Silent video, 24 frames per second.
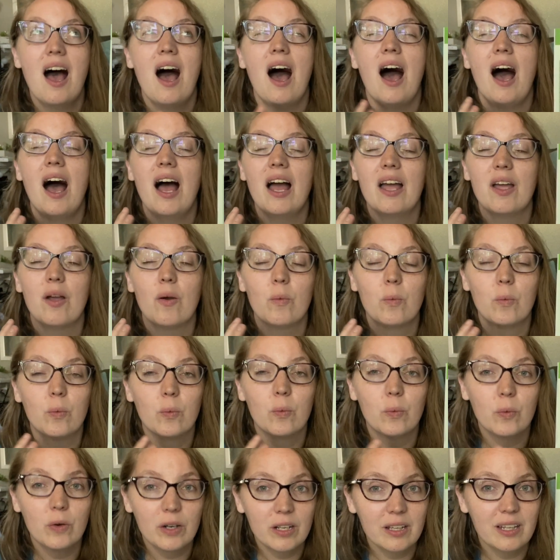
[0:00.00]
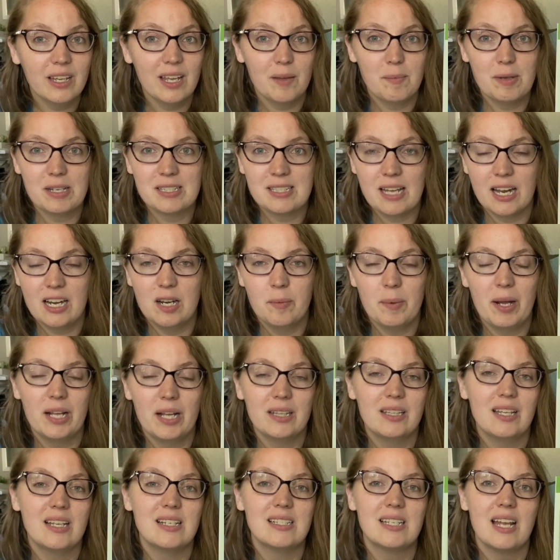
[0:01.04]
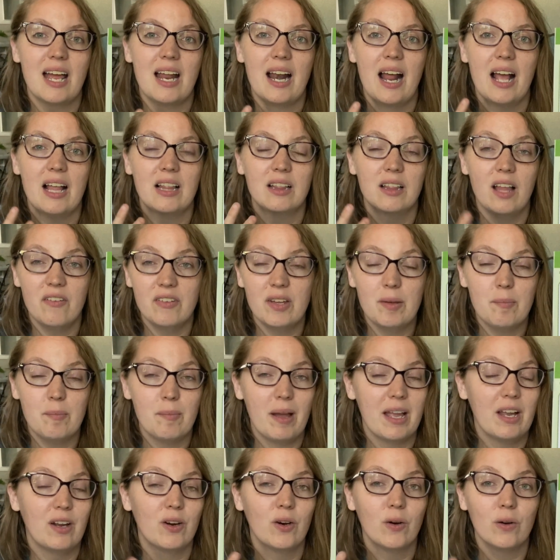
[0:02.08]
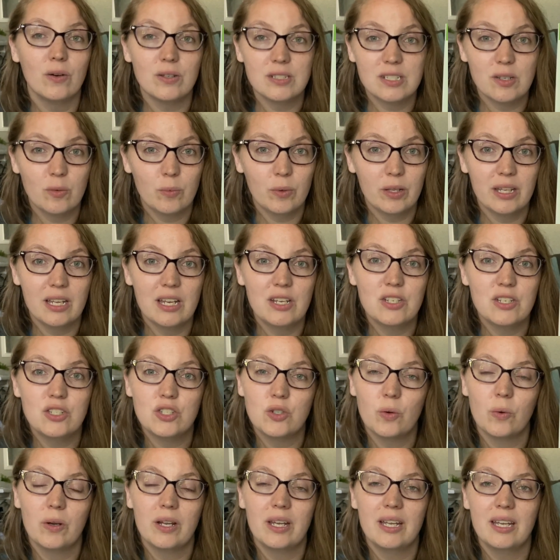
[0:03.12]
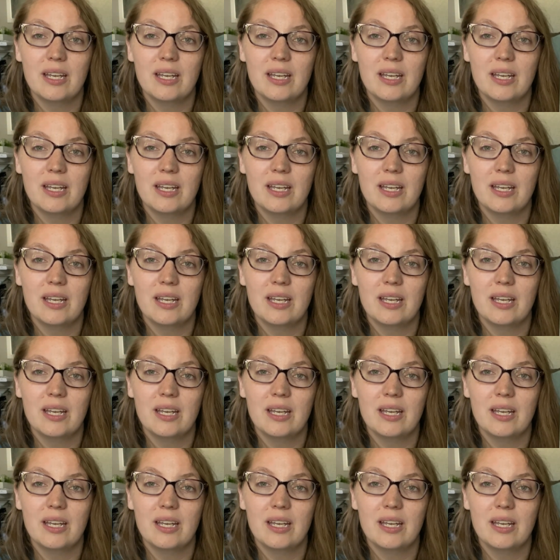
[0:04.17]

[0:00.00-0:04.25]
I really am excited about this and I love it. My girls are really enjoying